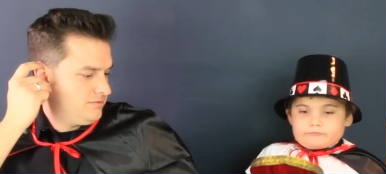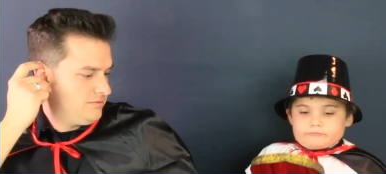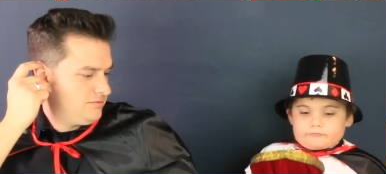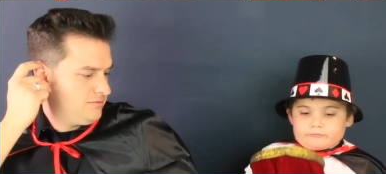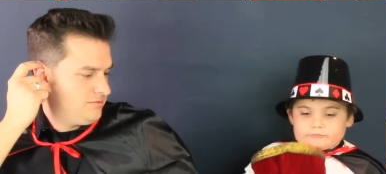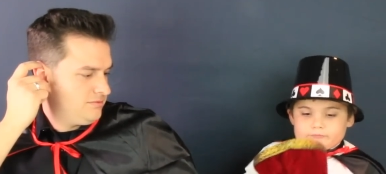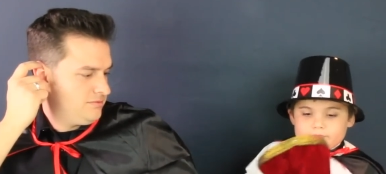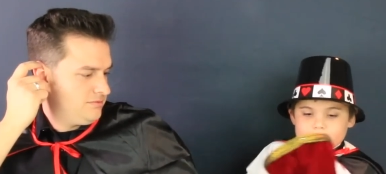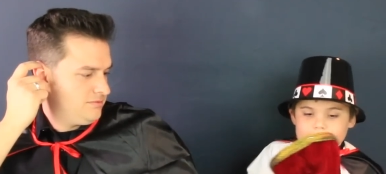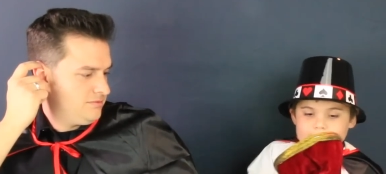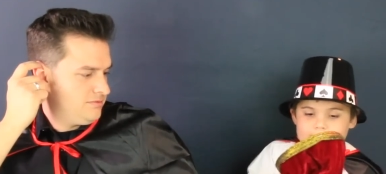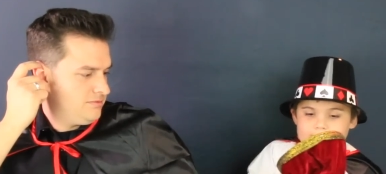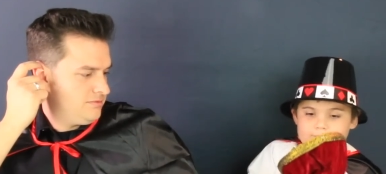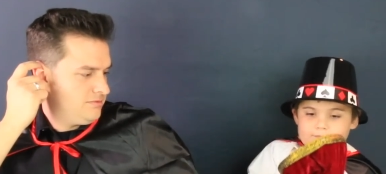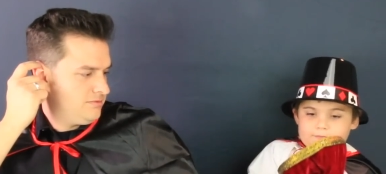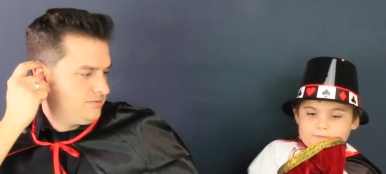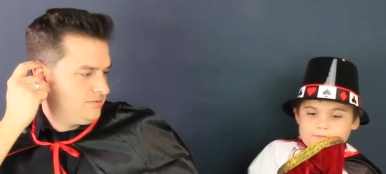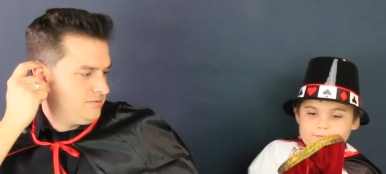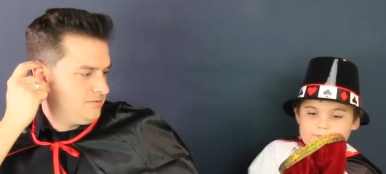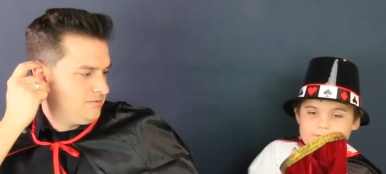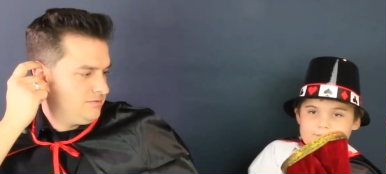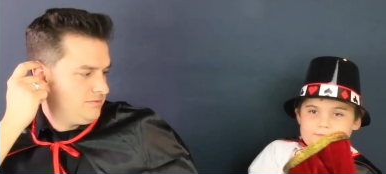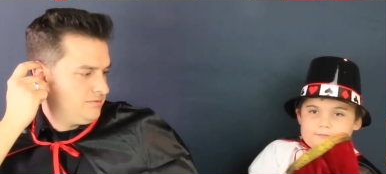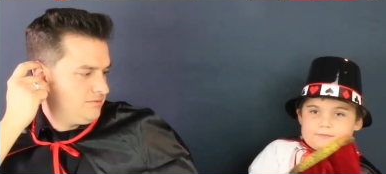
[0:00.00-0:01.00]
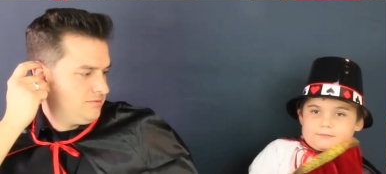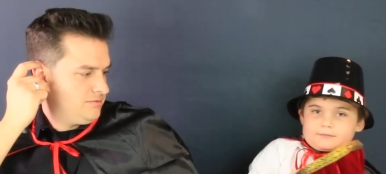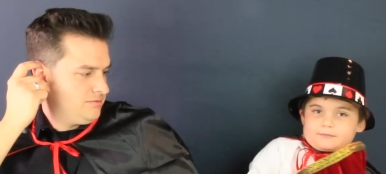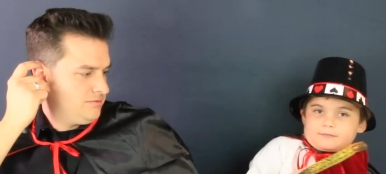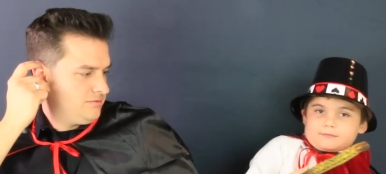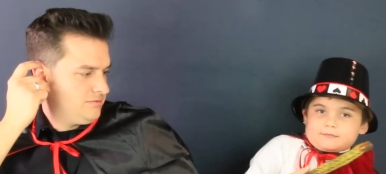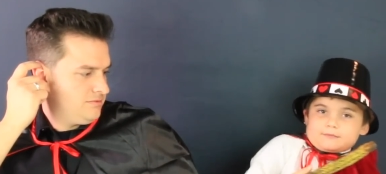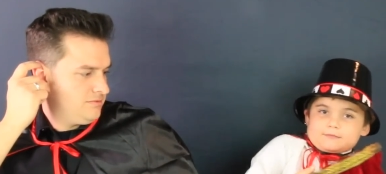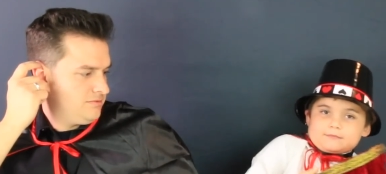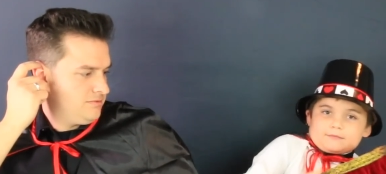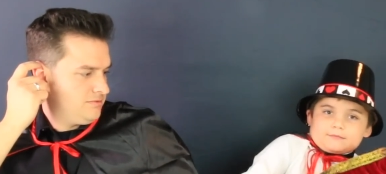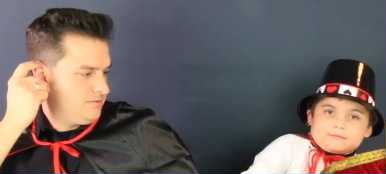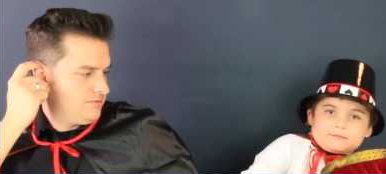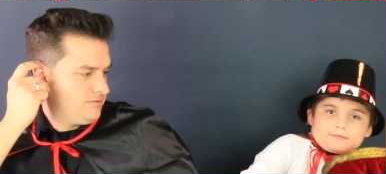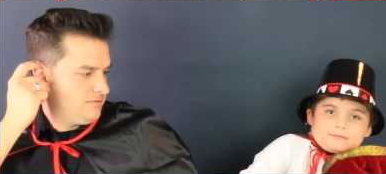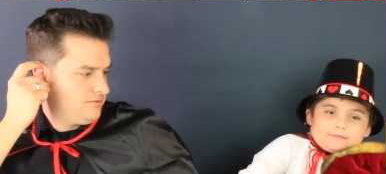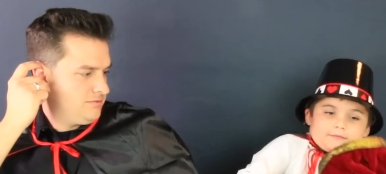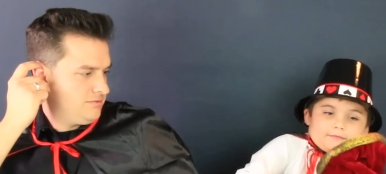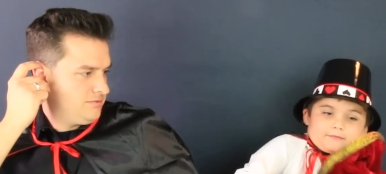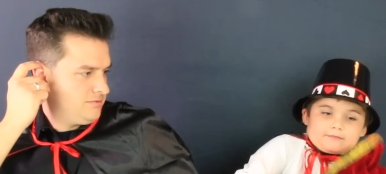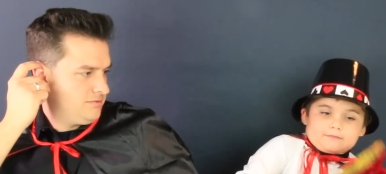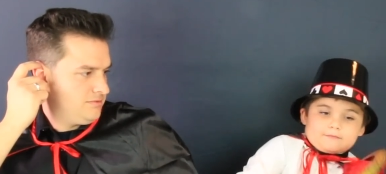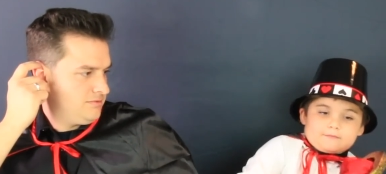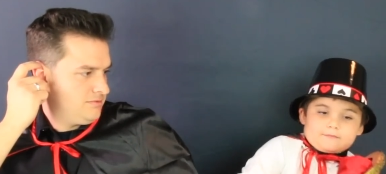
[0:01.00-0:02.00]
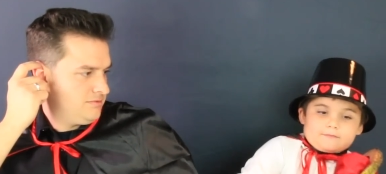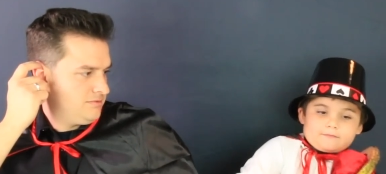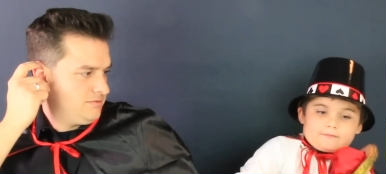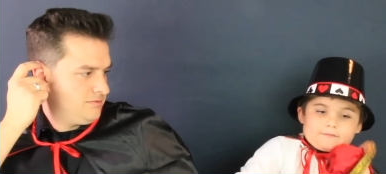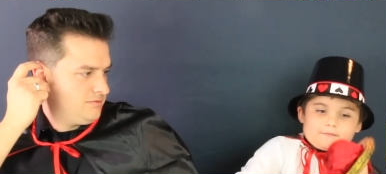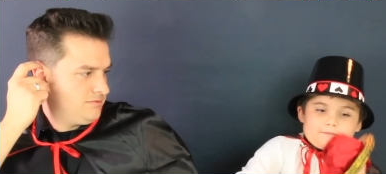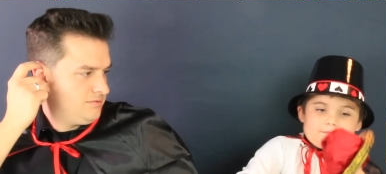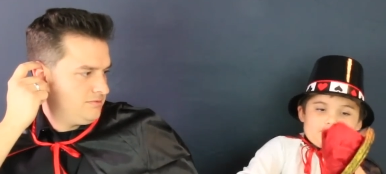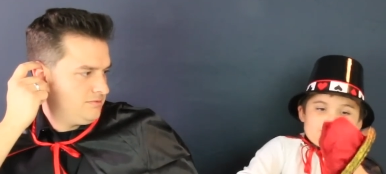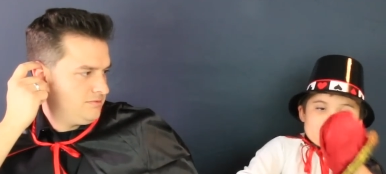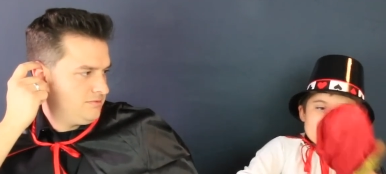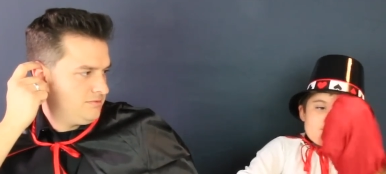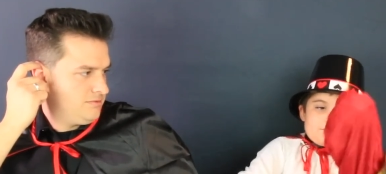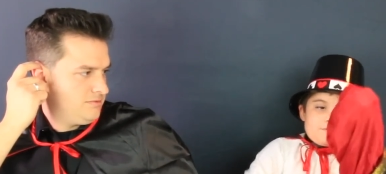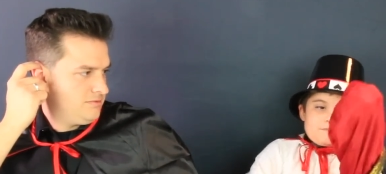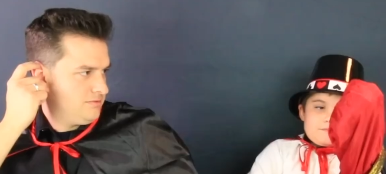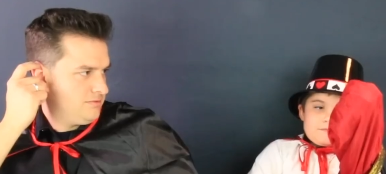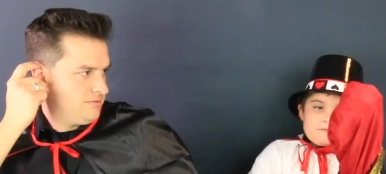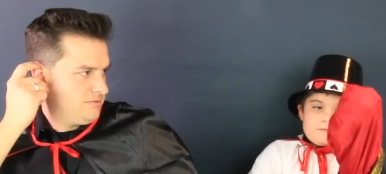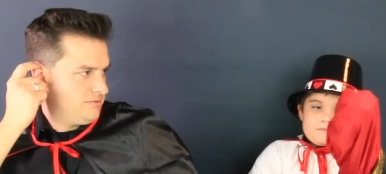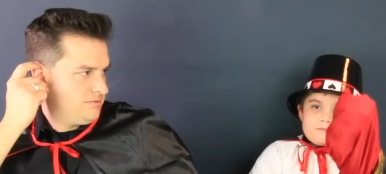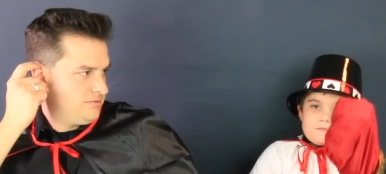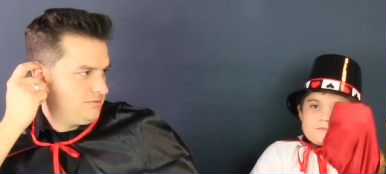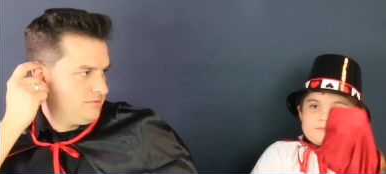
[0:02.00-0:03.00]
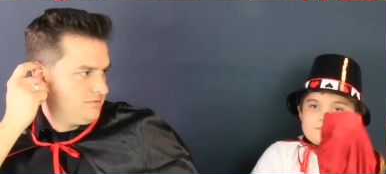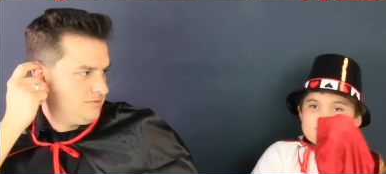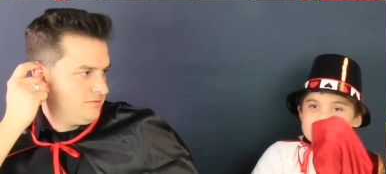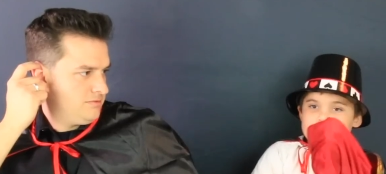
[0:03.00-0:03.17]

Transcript: (silence)